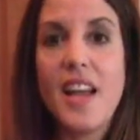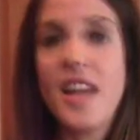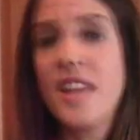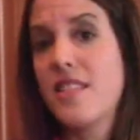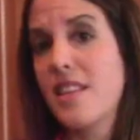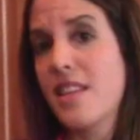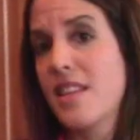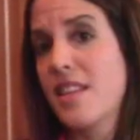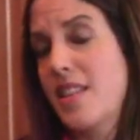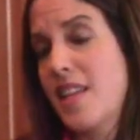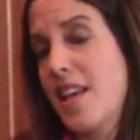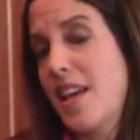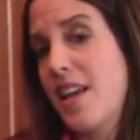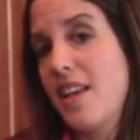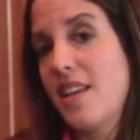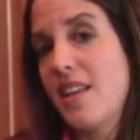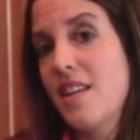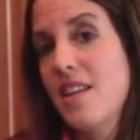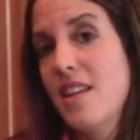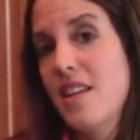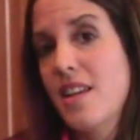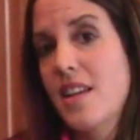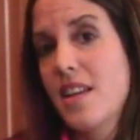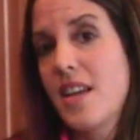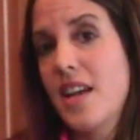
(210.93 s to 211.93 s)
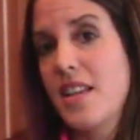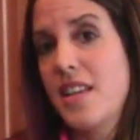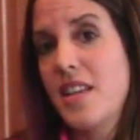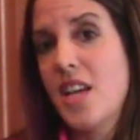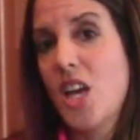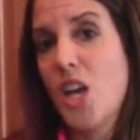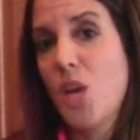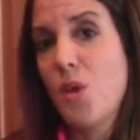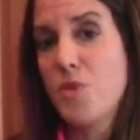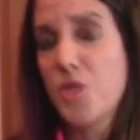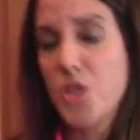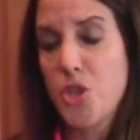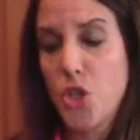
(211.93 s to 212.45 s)
I think that kind of
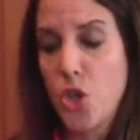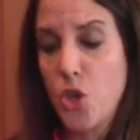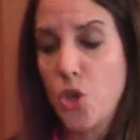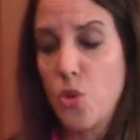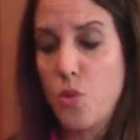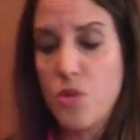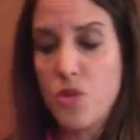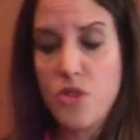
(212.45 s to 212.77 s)
helps too.